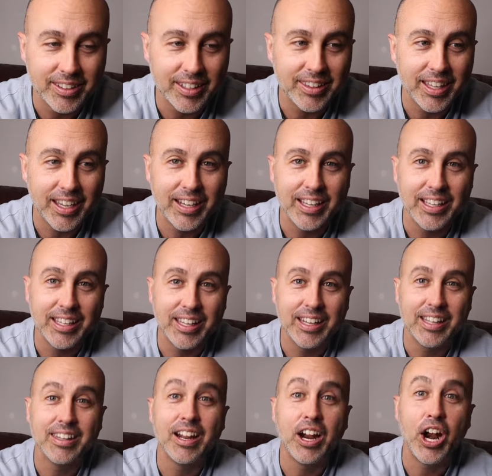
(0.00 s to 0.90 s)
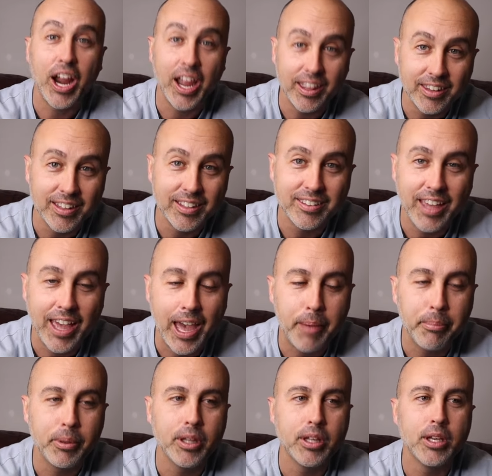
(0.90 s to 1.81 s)
that they didn't get in there and this
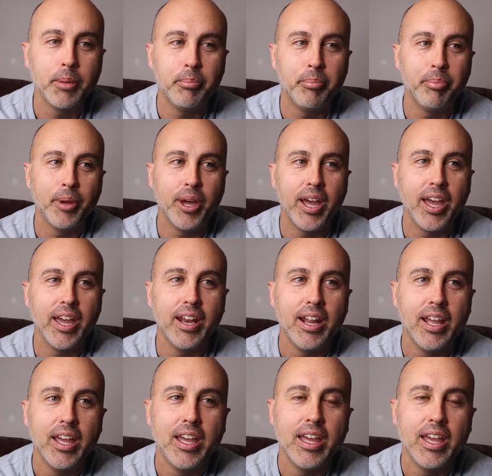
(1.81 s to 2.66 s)
happened. But